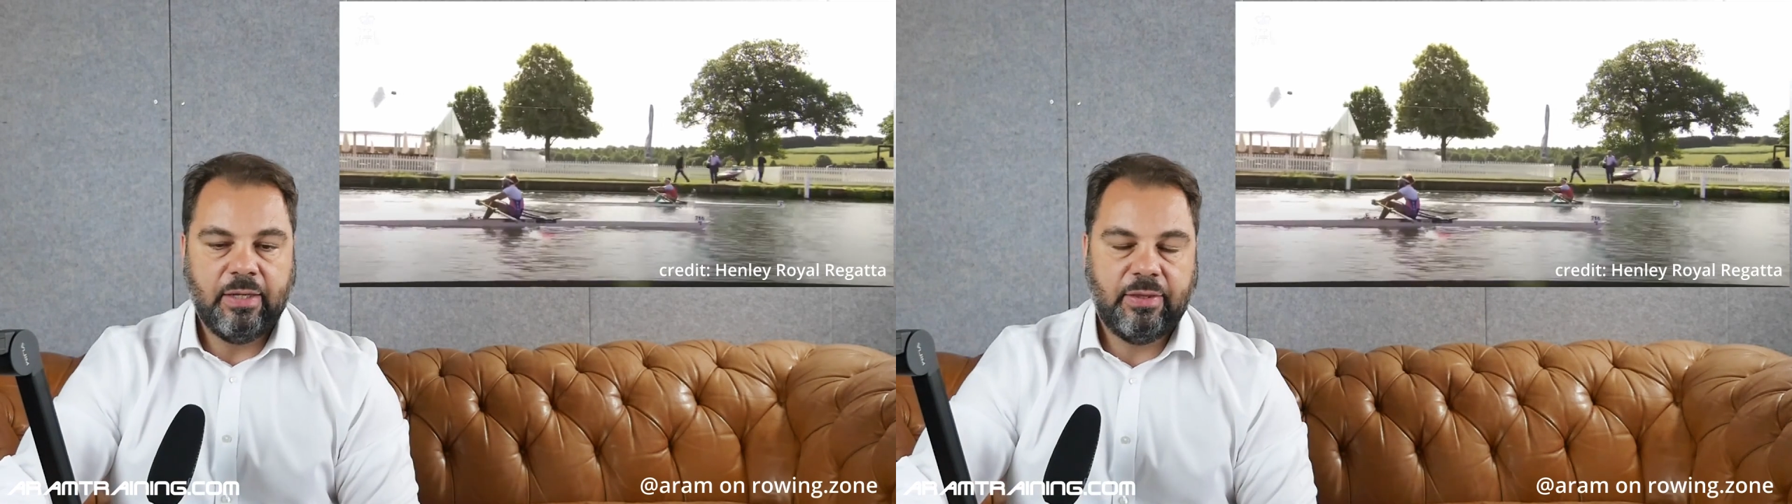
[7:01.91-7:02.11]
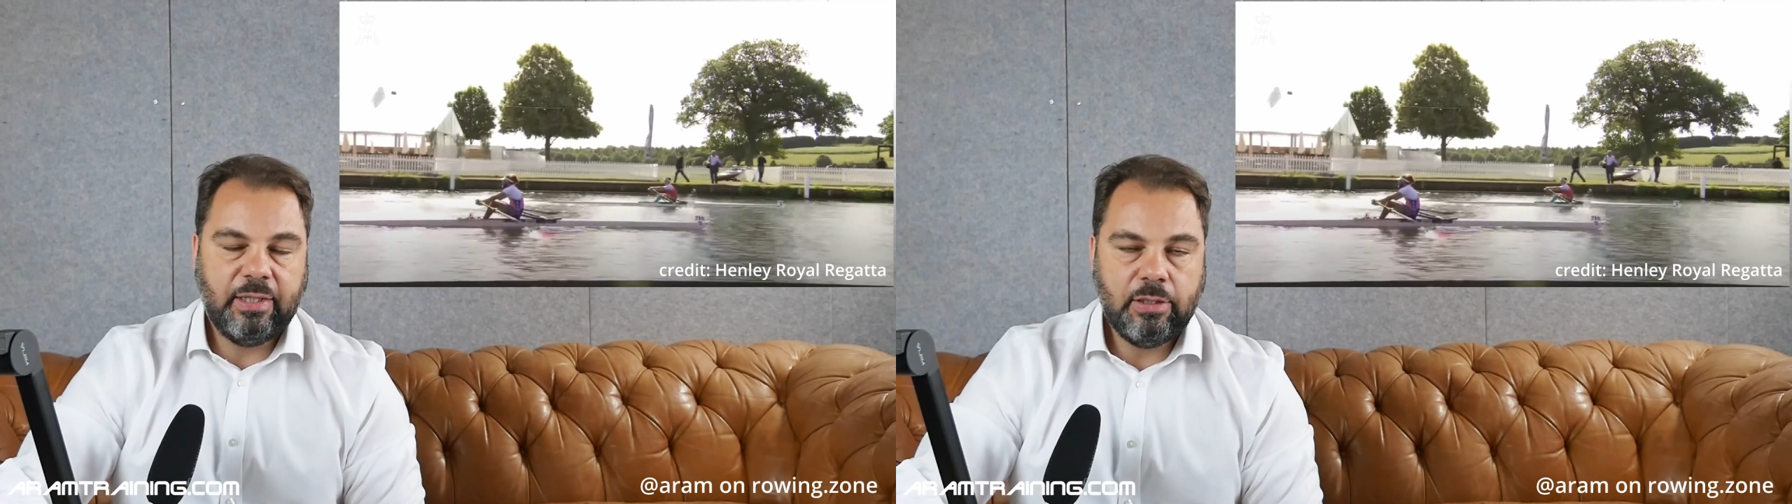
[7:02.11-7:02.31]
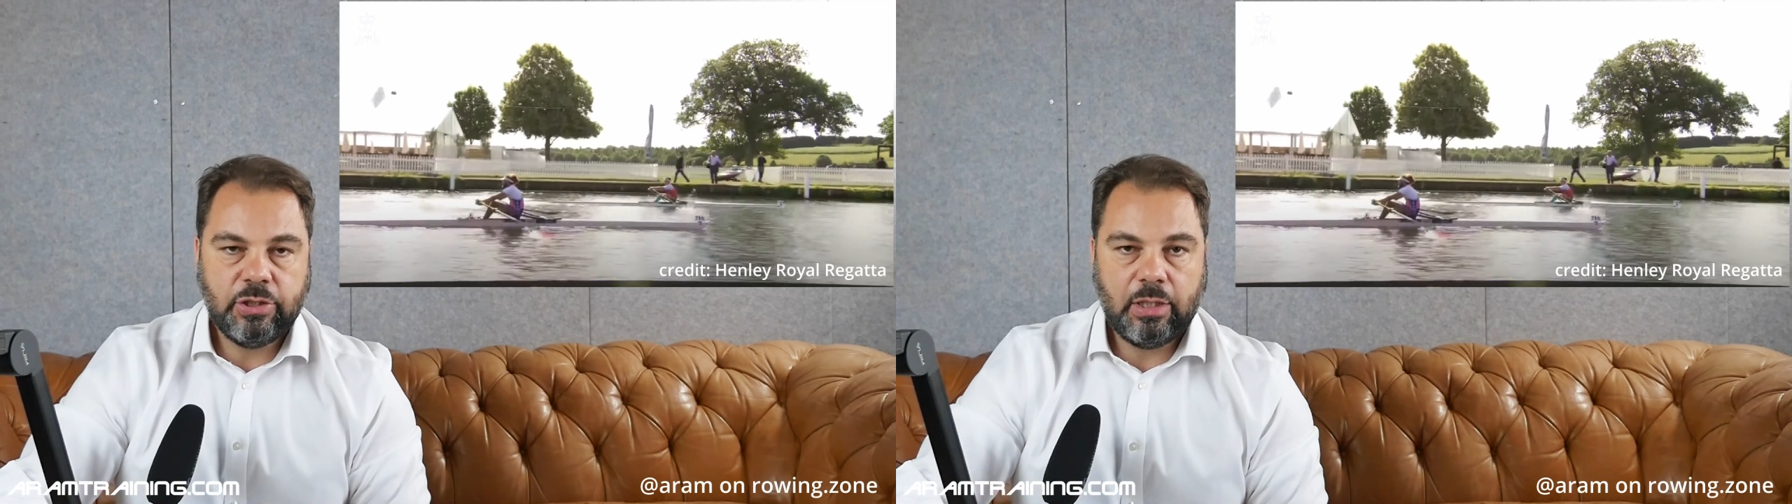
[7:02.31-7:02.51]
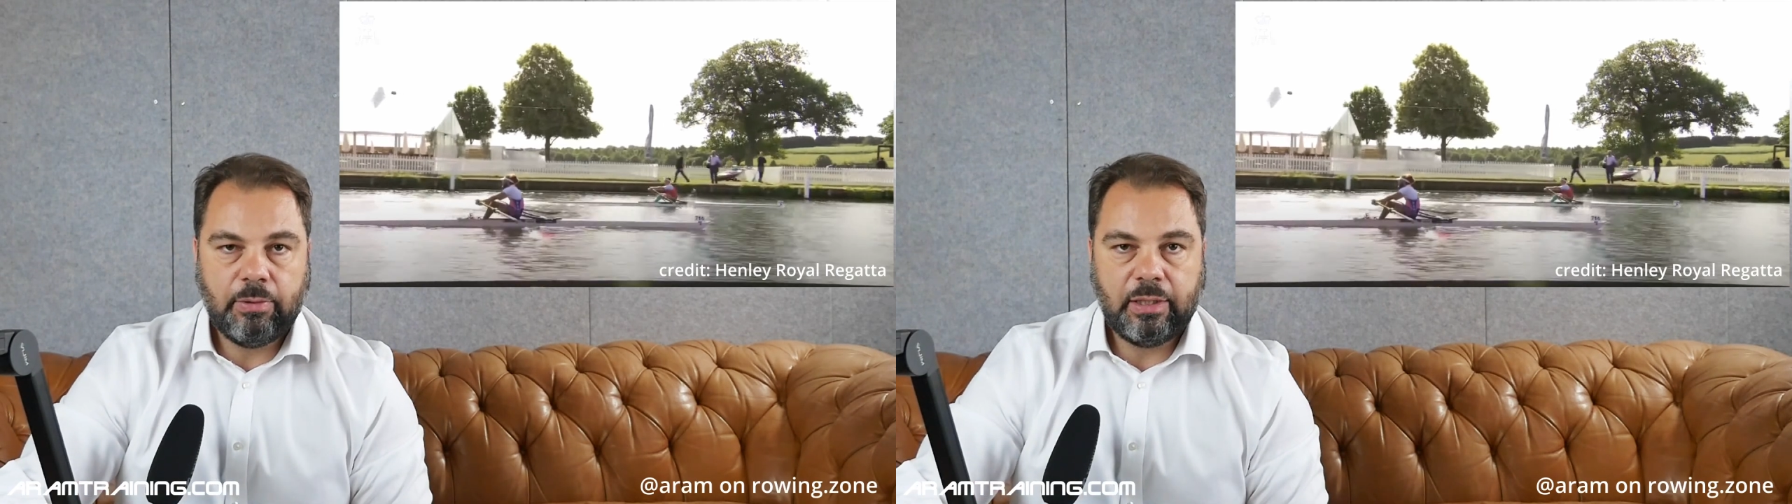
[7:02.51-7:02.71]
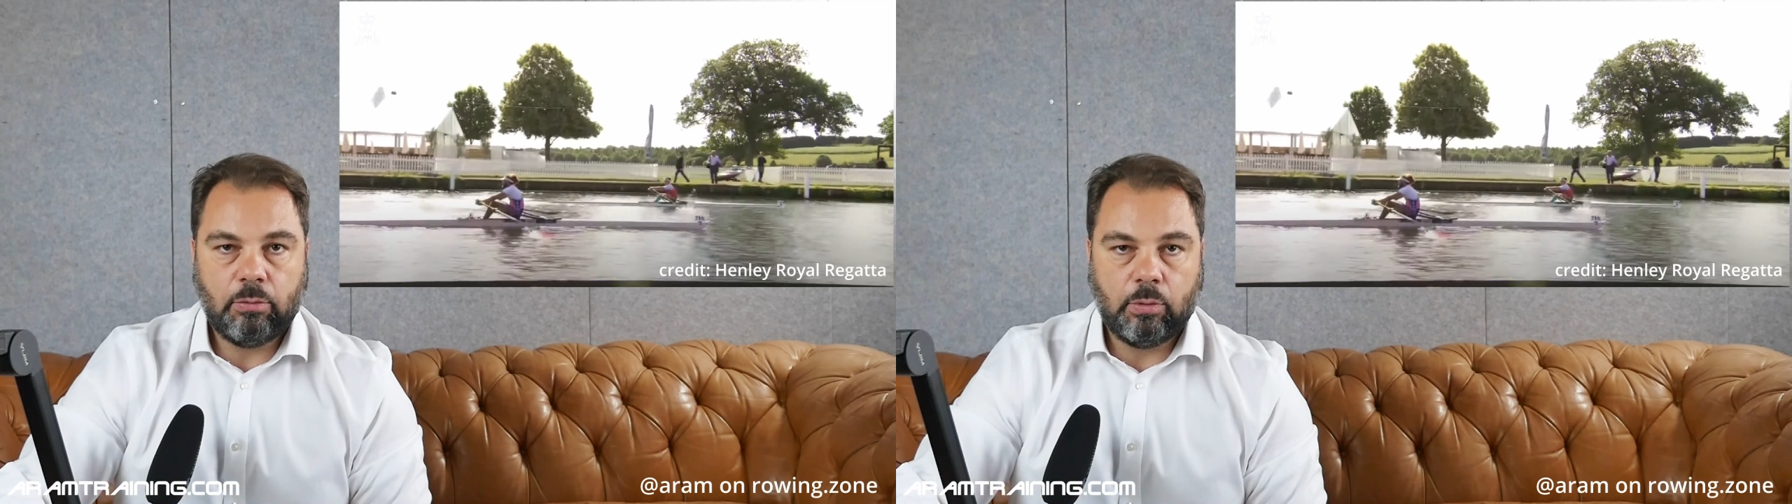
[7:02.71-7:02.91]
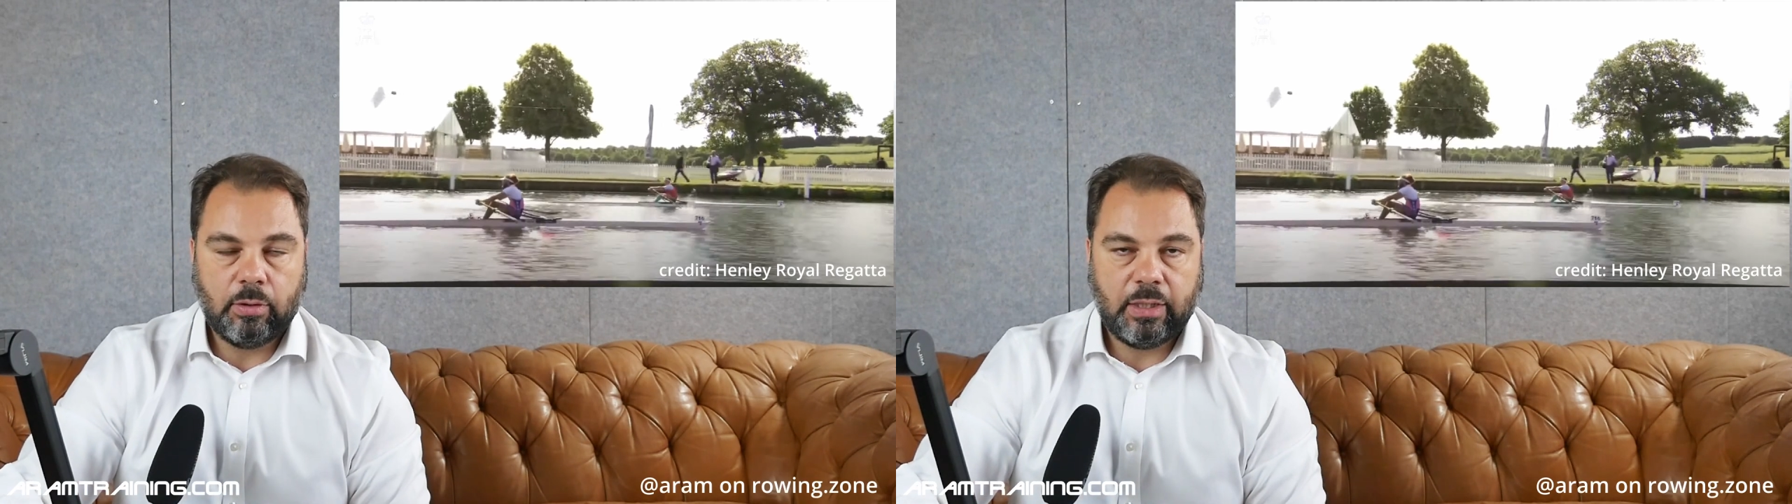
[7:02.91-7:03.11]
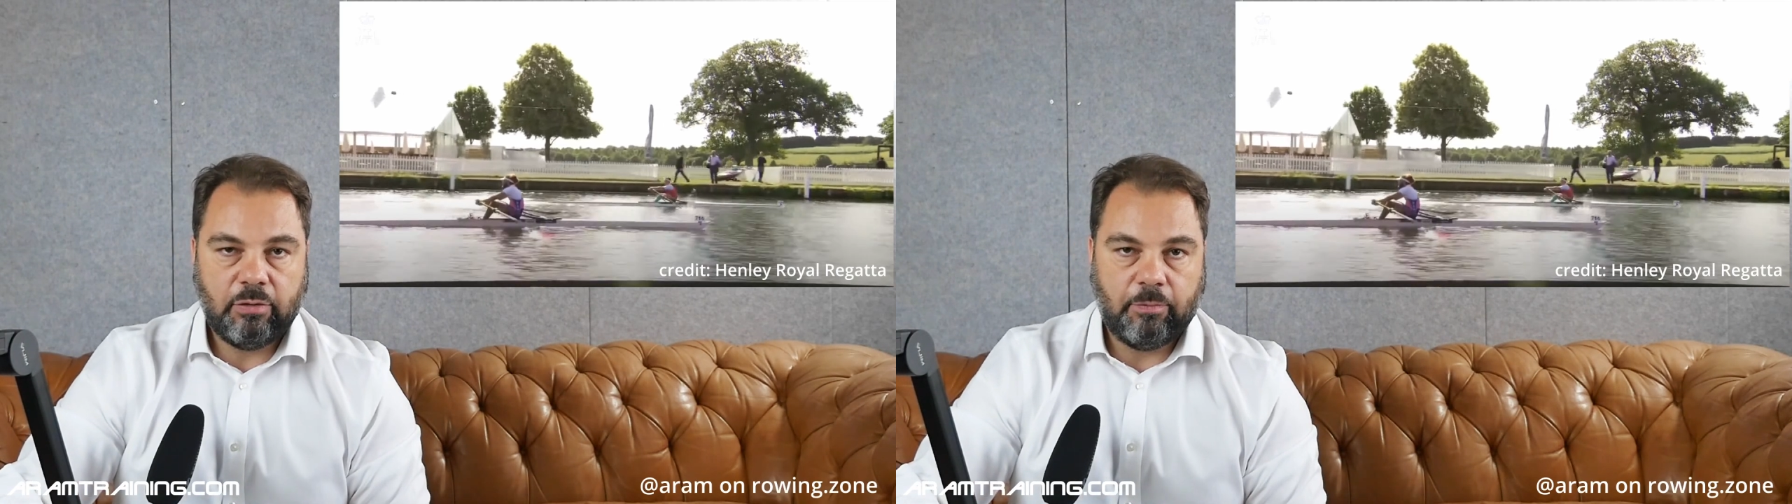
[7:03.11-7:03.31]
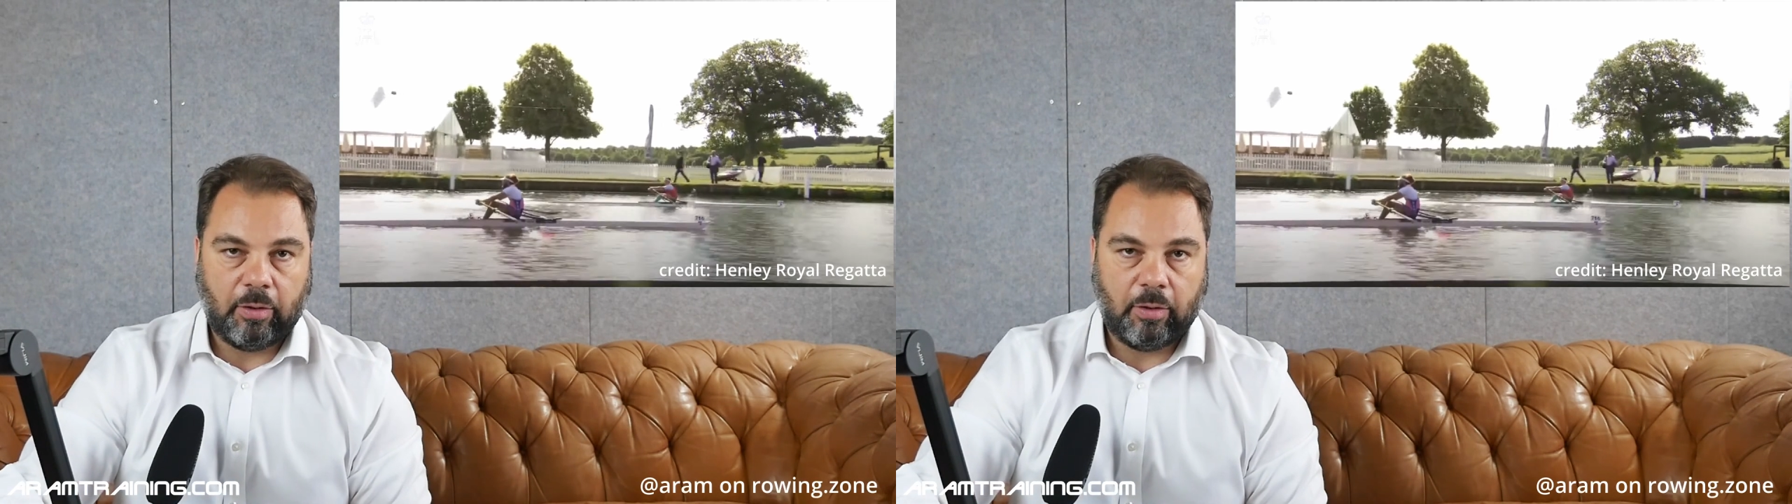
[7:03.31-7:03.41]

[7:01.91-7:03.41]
then you generate the wrong kind of